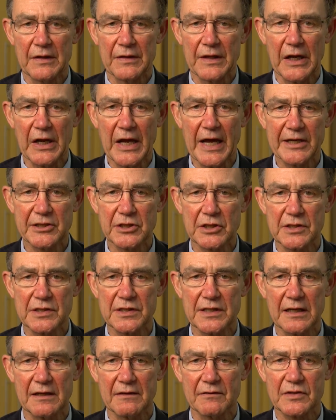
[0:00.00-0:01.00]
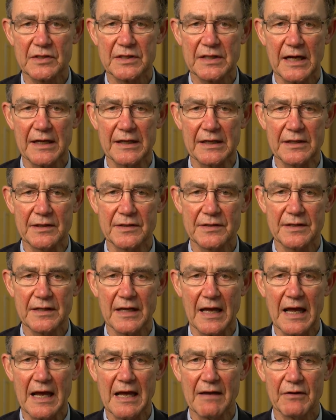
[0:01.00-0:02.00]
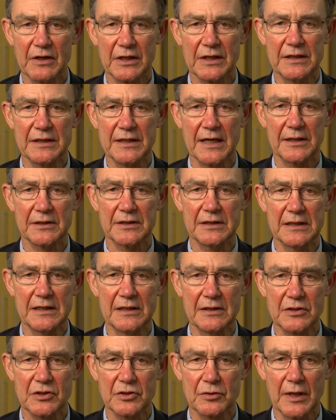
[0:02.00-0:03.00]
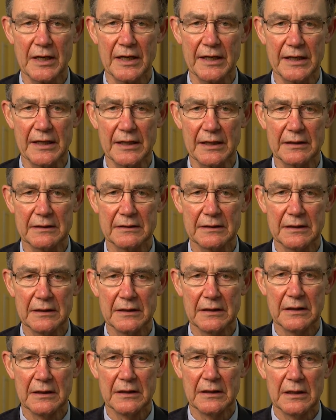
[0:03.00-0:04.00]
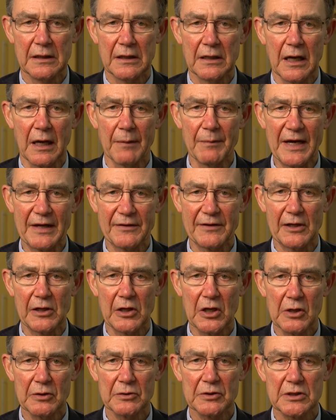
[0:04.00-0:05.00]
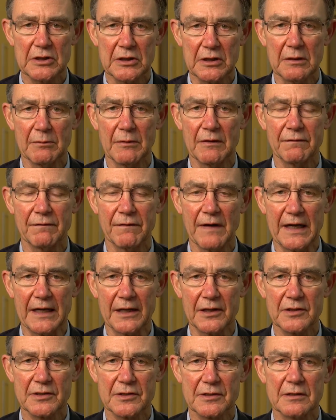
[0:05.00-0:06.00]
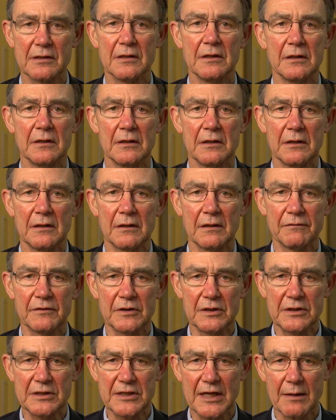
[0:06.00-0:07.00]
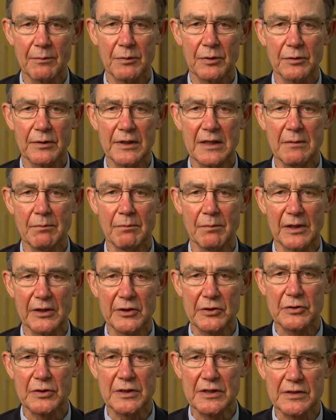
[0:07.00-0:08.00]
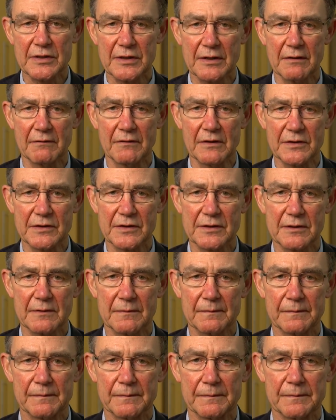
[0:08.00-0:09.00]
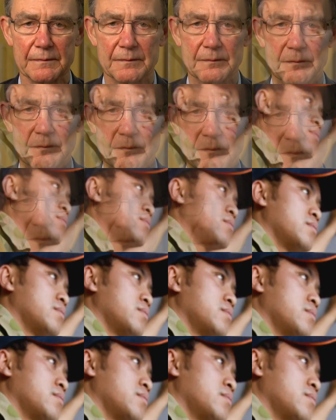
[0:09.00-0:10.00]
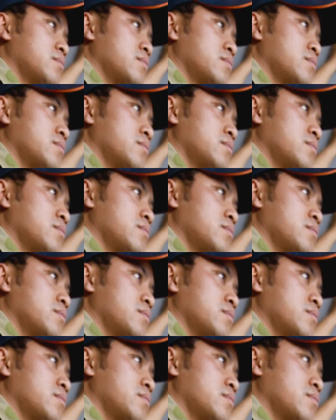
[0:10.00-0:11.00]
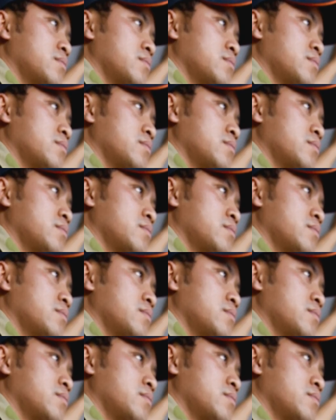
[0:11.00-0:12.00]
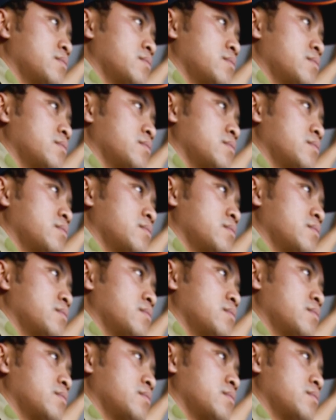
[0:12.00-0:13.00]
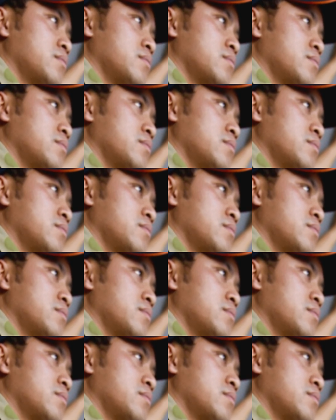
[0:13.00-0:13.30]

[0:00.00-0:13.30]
the largest set of studies ever conducted in Australia about the long-term effects of contemporary military service. It provides Australia's defence and contemporary veteran